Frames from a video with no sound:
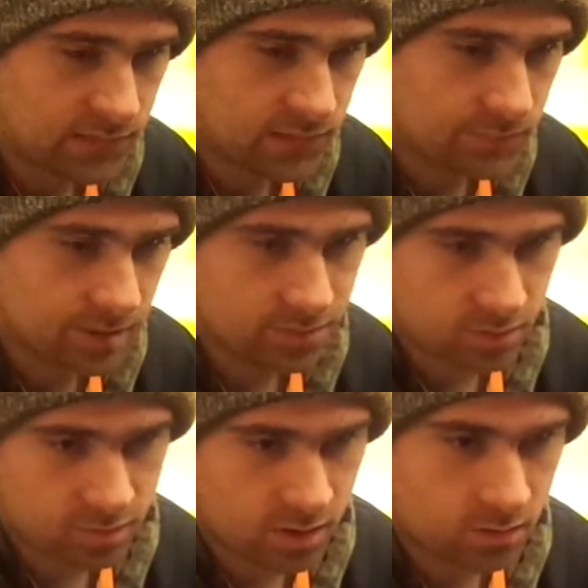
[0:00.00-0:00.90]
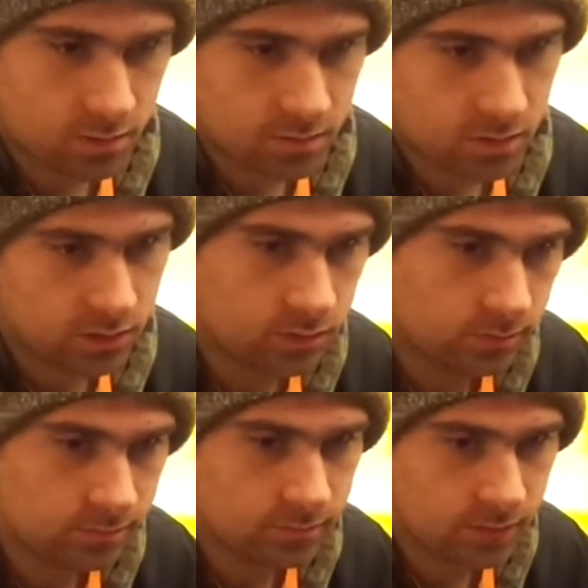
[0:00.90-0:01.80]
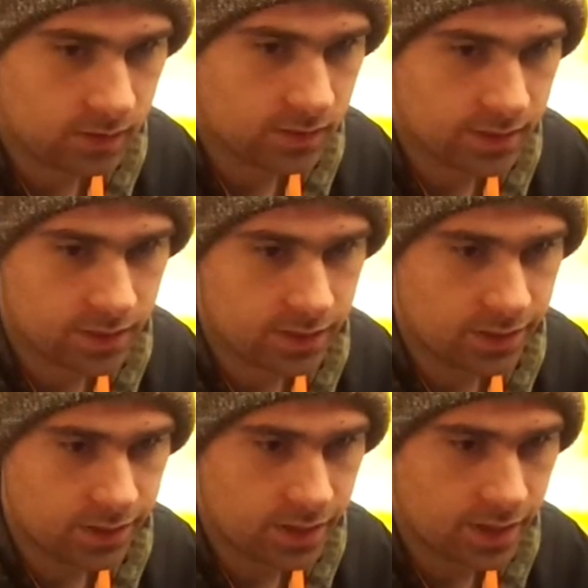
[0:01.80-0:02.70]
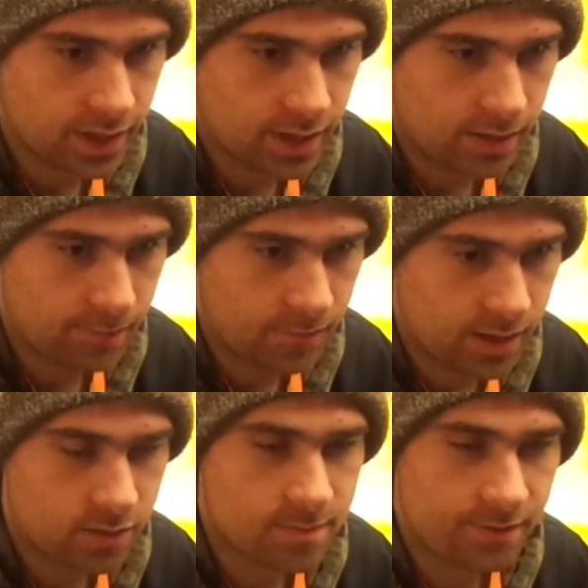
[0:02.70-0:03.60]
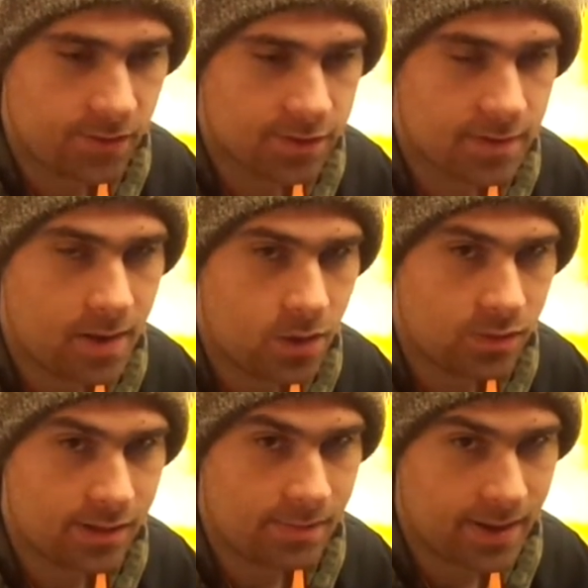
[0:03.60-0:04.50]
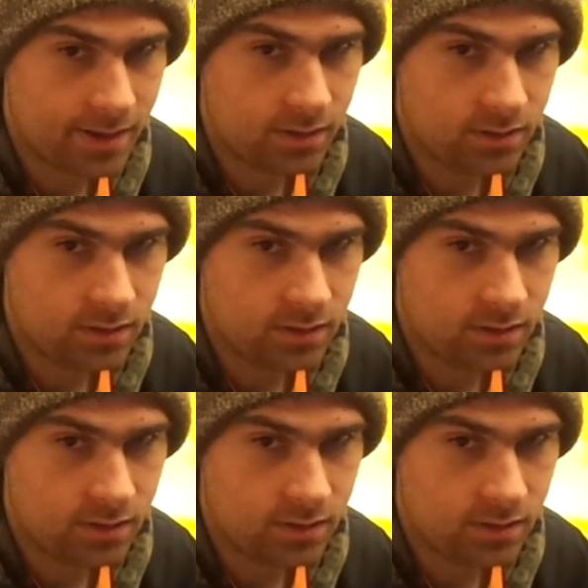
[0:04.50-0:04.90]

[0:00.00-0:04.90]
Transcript: but it was a small room, so can't really count it. And it was my first time hosting a panel.